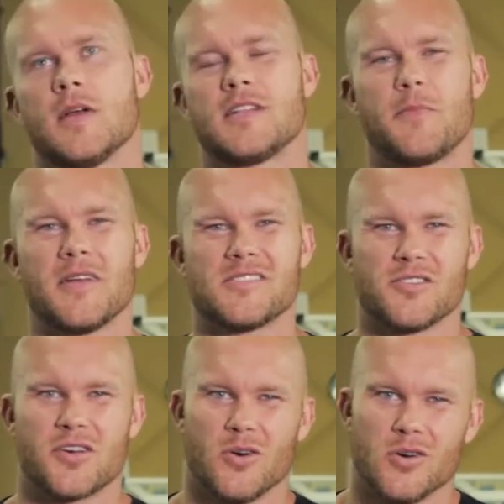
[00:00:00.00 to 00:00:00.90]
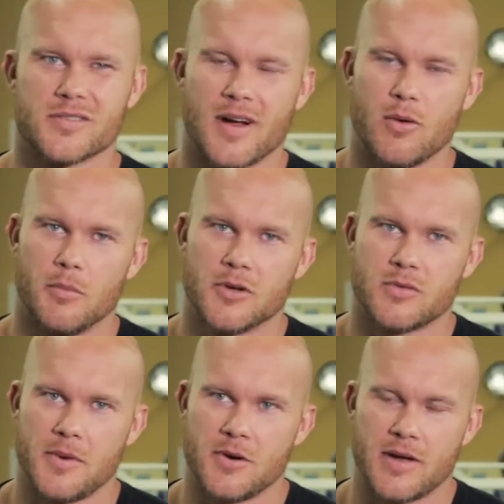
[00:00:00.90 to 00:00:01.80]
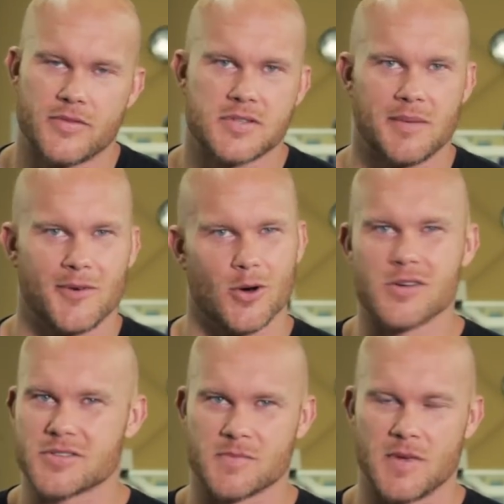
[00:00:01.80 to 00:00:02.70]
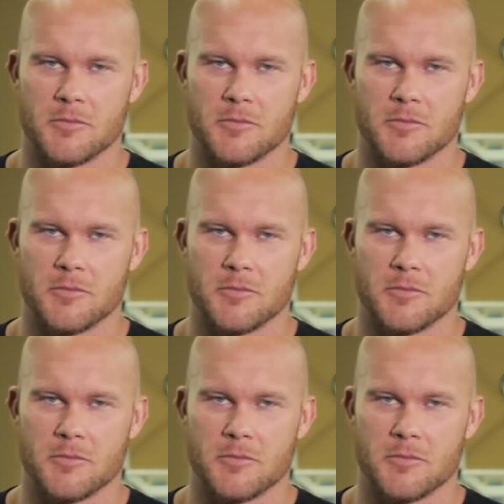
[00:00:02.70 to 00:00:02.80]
Depends on your goals, right? Well, most women don't have the same goals as me.